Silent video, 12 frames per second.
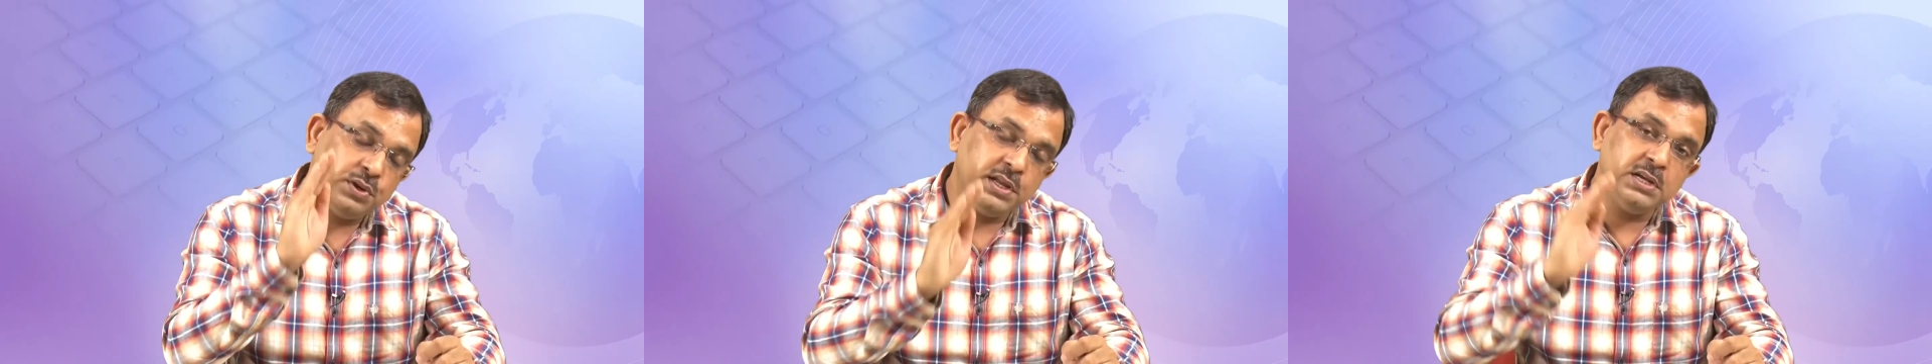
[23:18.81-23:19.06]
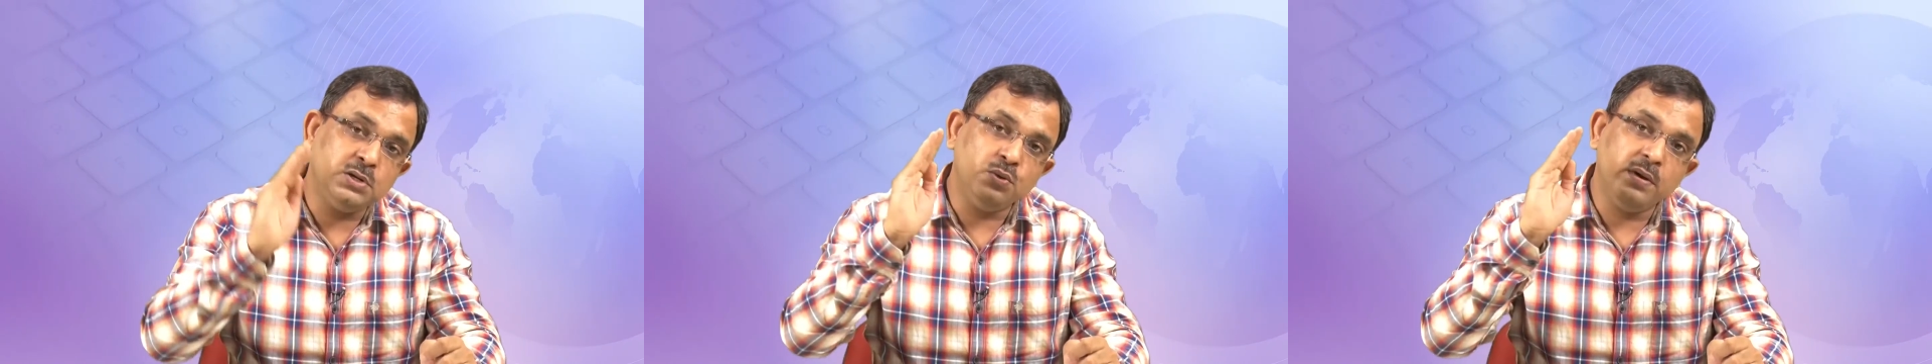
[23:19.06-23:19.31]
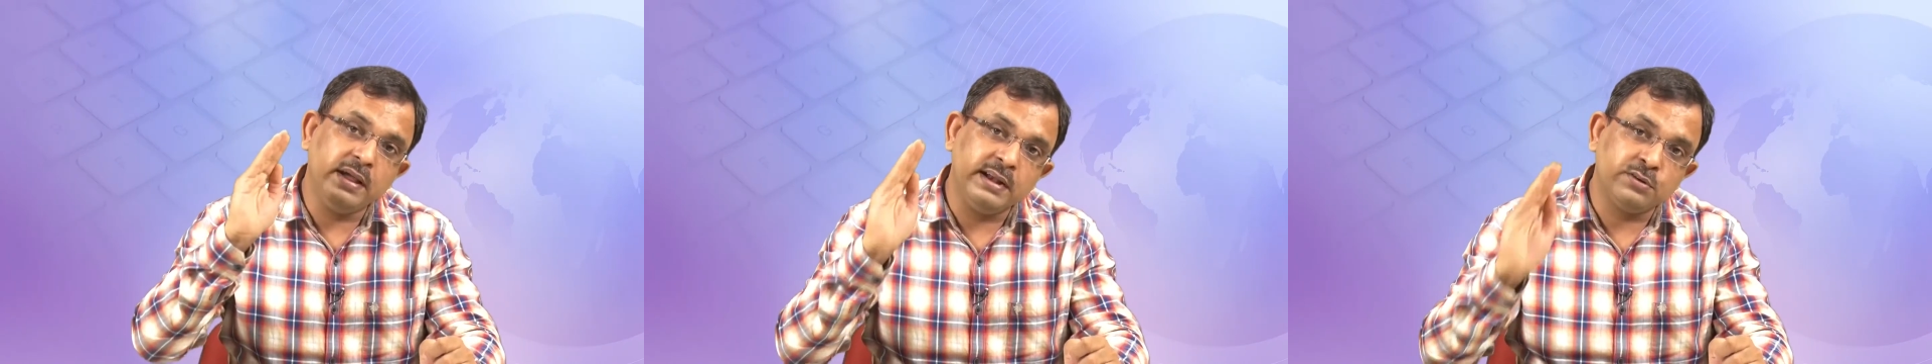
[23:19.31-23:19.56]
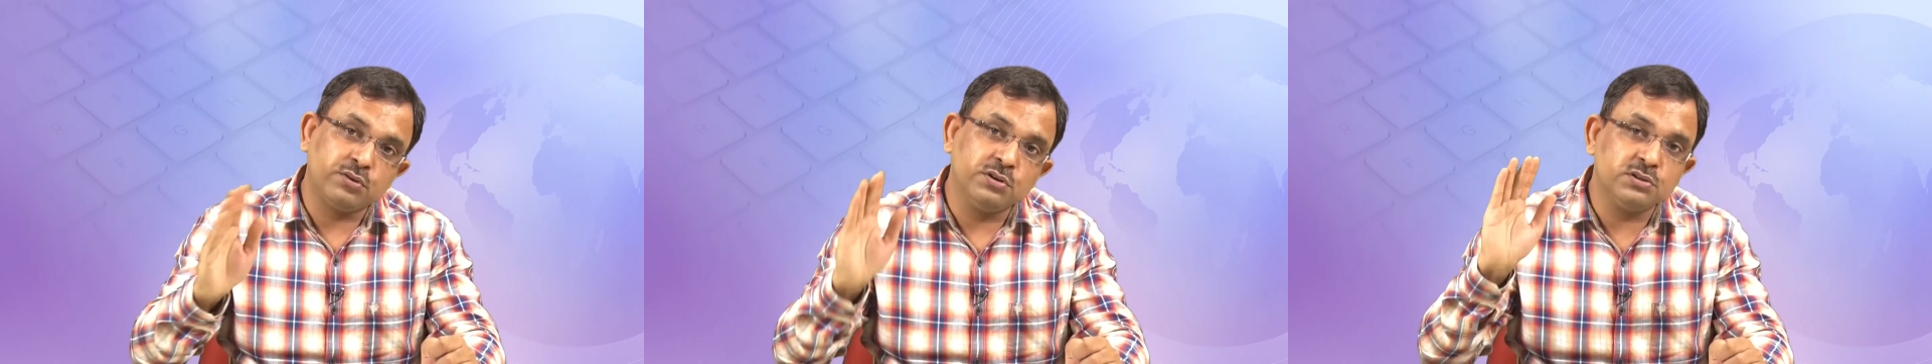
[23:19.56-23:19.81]
but you
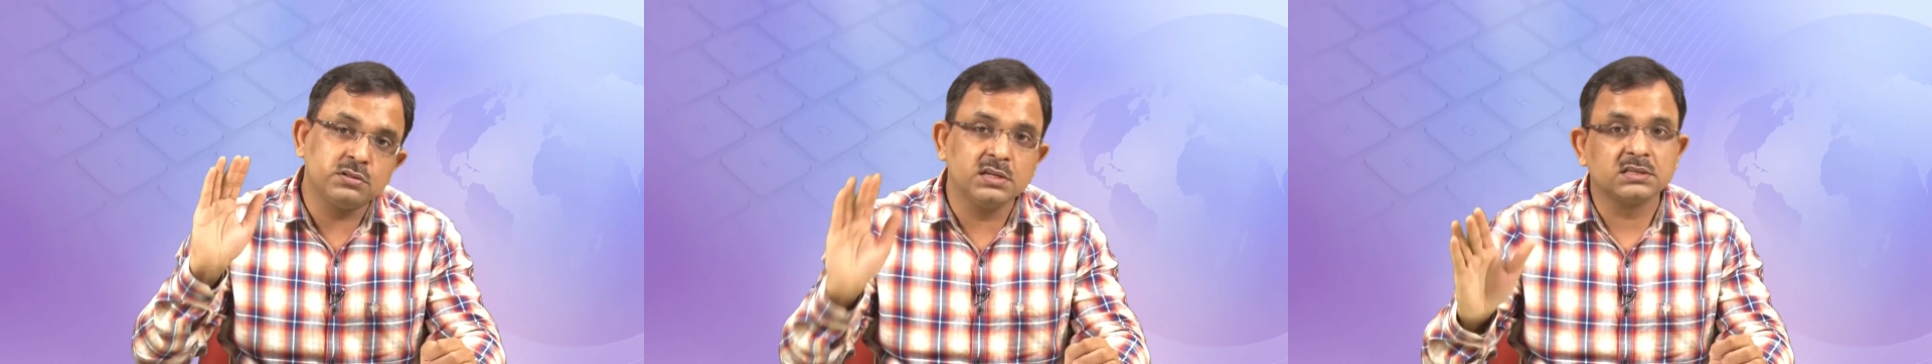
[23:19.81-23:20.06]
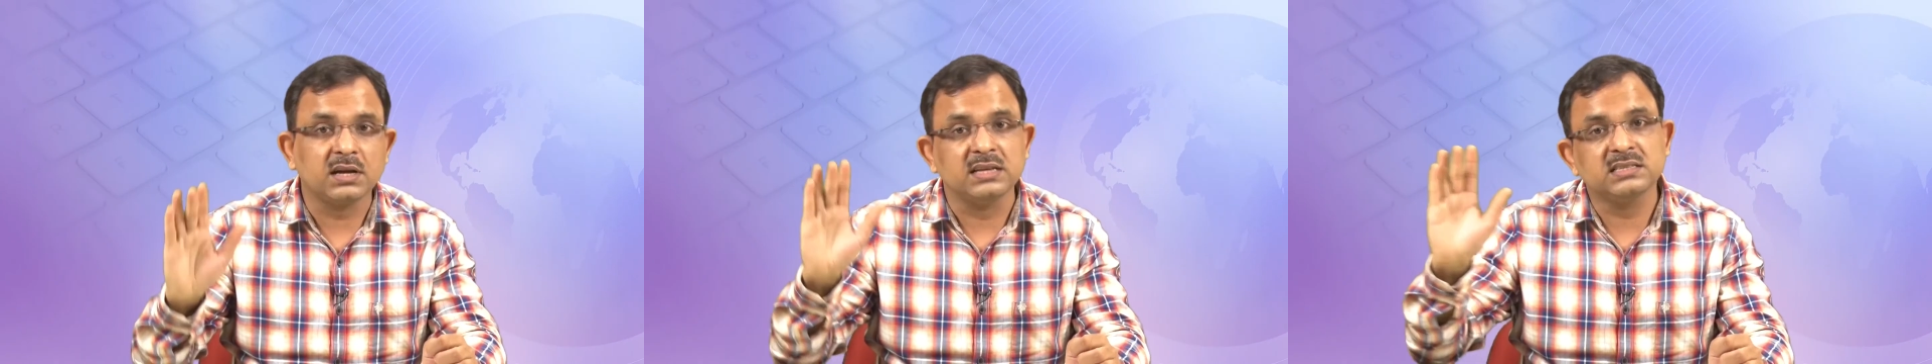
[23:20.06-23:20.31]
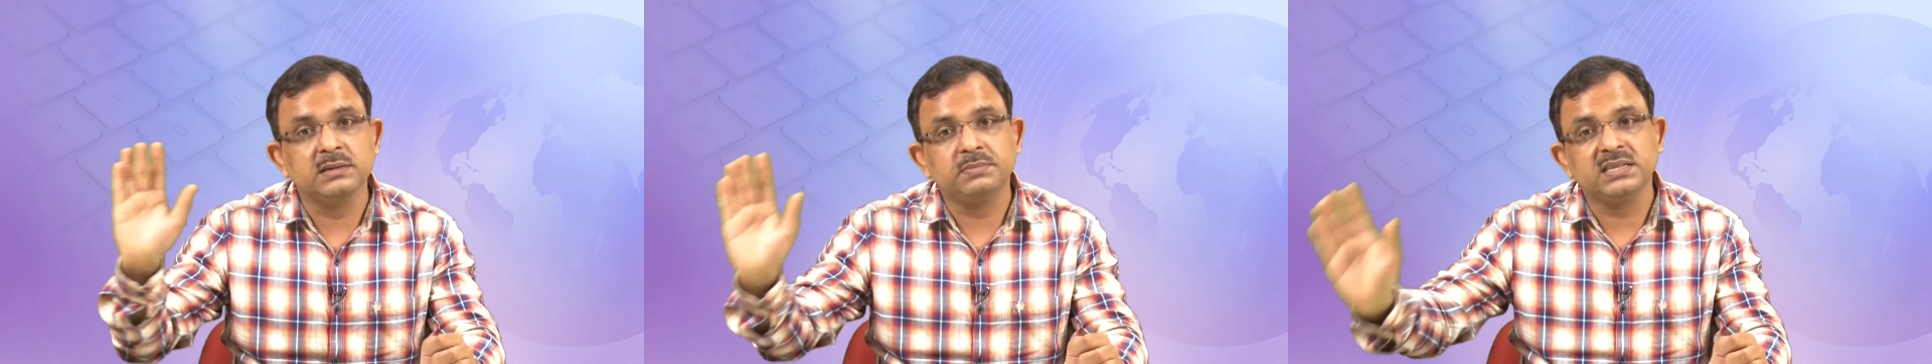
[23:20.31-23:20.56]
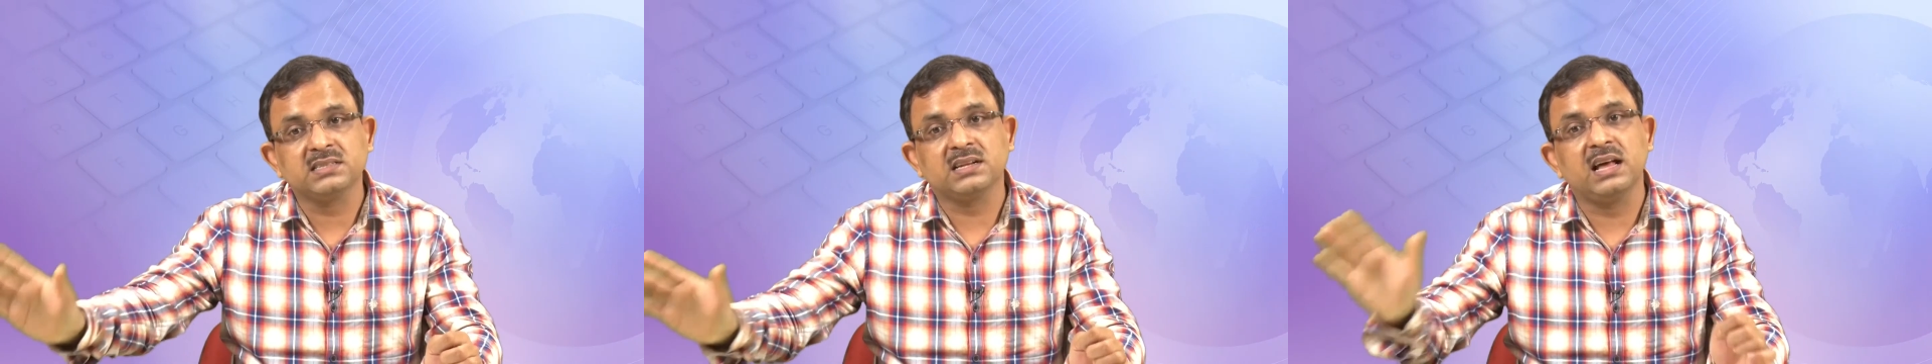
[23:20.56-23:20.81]
need to introduce
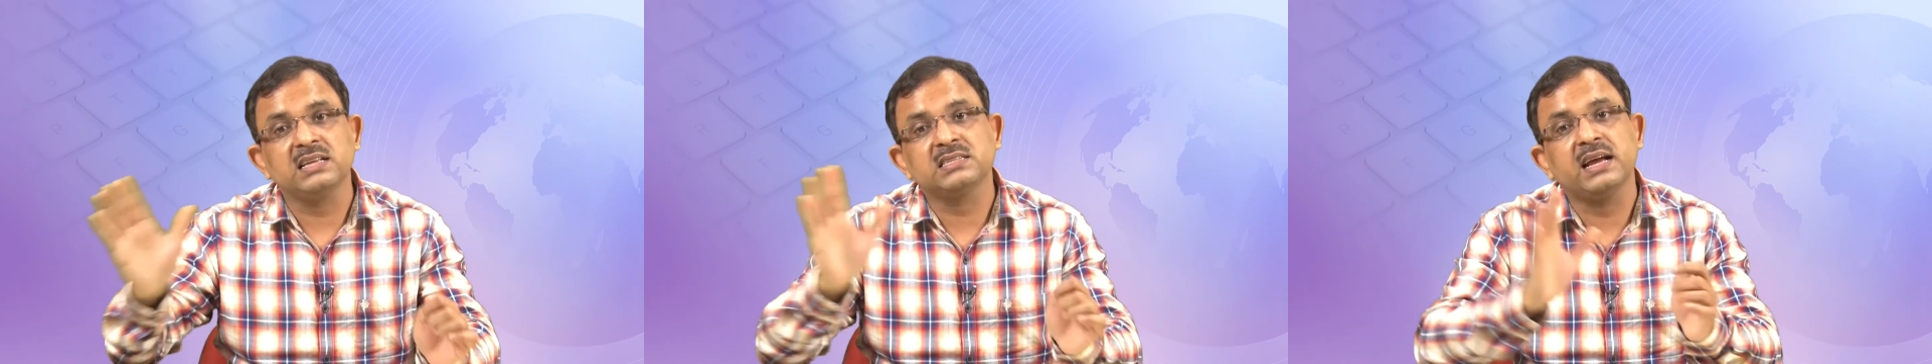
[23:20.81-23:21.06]
this concept